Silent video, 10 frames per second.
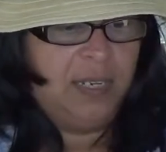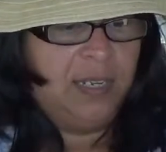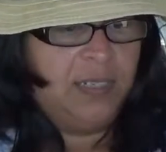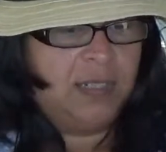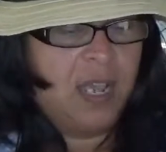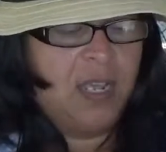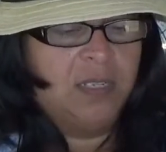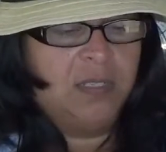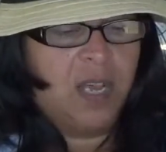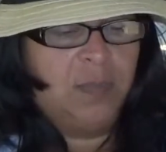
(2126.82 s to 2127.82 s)
is
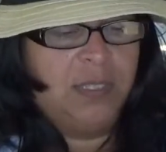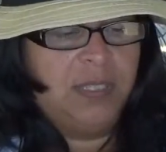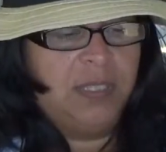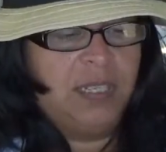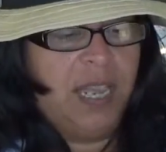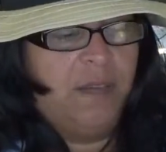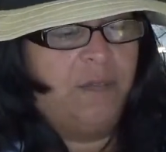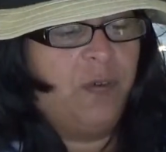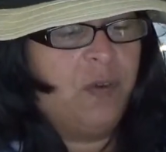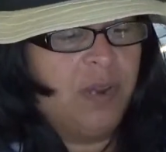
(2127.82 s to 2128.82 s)
Psalm
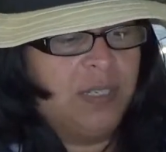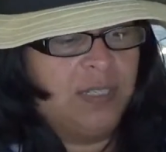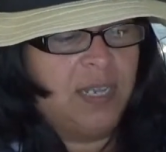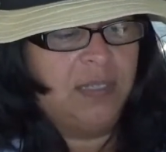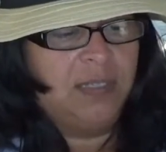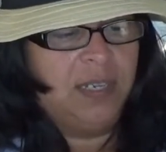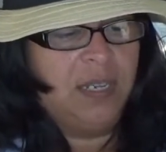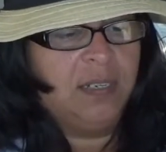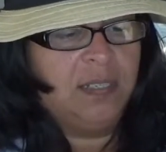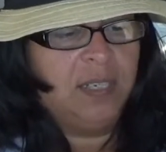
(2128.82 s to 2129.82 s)
68:4. It says,
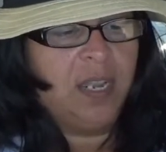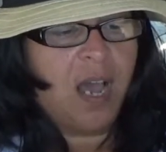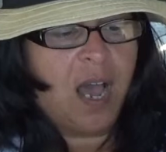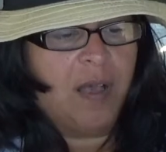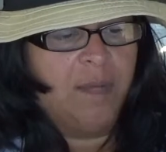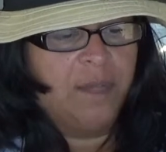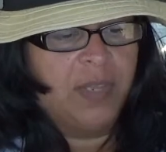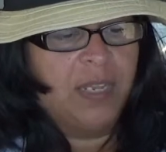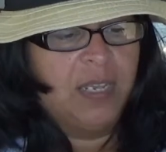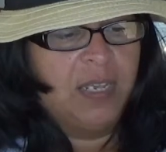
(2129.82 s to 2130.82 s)
"Sing unto Yah,
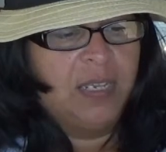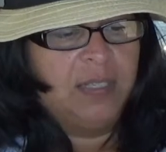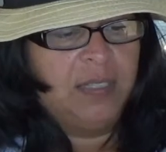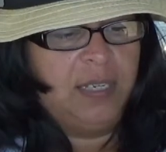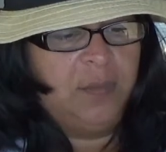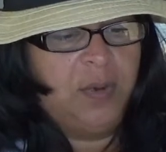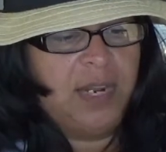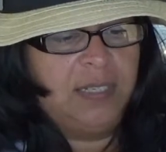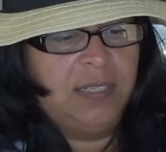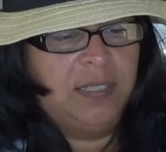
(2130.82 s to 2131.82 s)
sing
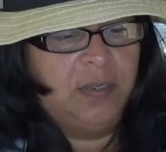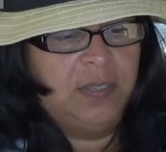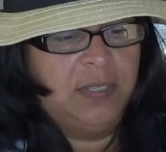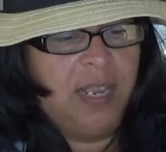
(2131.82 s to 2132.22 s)
praises to his